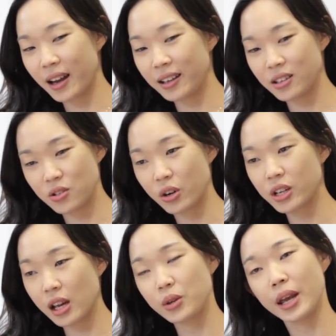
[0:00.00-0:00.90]

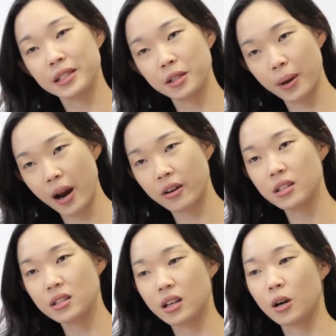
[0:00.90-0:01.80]
enjoyed educating the
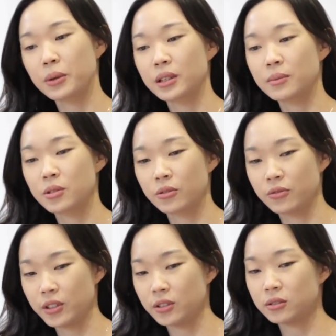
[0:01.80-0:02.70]
parents and helping them to
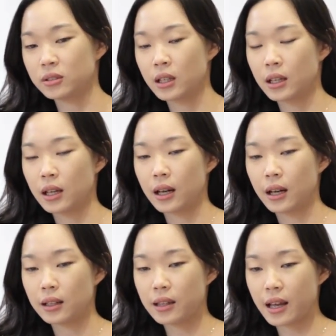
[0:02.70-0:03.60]
feel
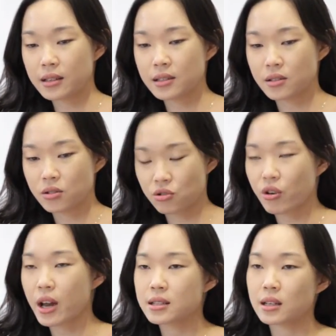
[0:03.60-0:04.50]
less
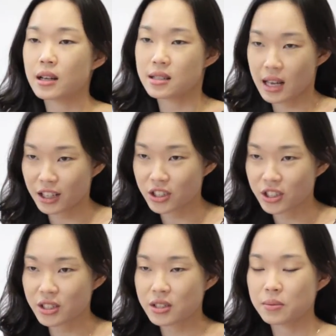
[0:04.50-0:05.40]
stressed and less
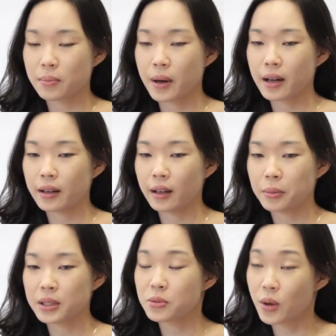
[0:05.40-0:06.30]
anxious by
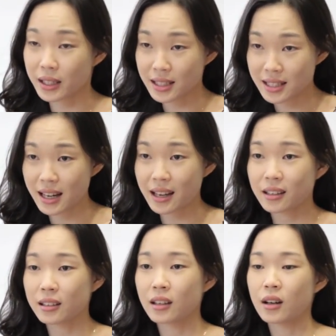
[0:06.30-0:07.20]
helping them to
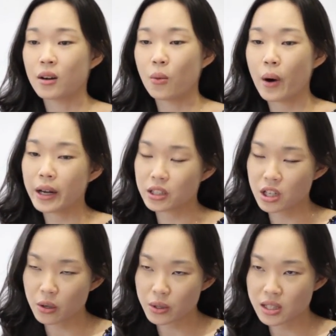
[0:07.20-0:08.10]
understand why the
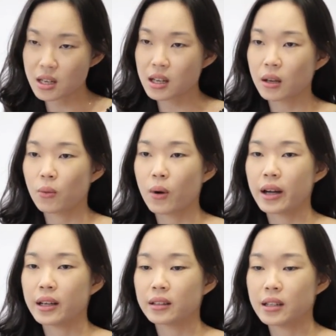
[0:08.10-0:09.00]
child was sick and
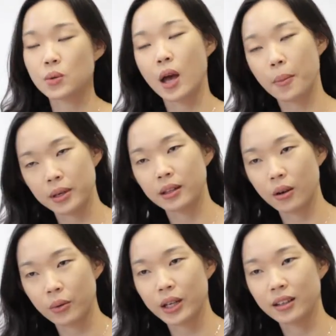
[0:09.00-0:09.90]
why things were happening
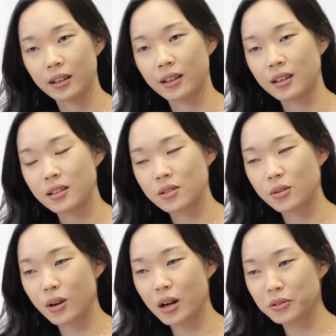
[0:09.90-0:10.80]
that way.
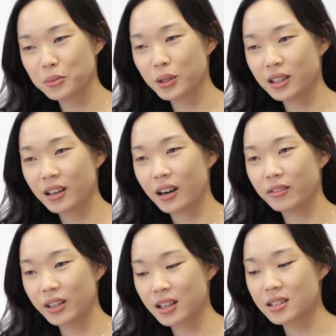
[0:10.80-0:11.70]
So ultimately, I
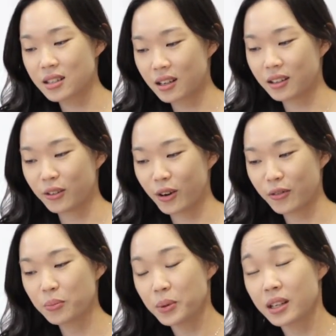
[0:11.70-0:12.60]
realized that I
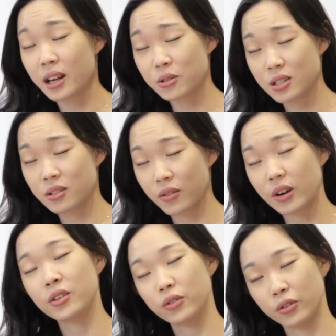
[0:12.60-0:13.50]
found pediatrics
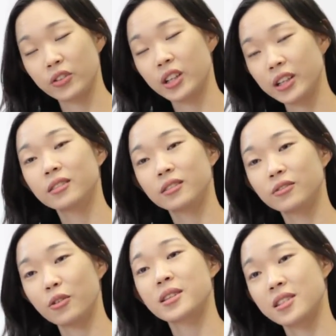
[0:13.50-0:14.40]
very fulfilling
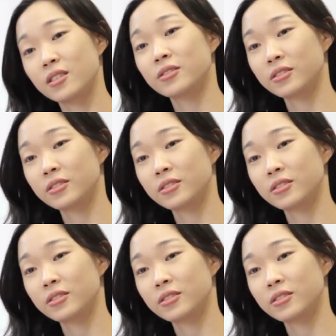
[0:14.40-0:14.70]
for myself.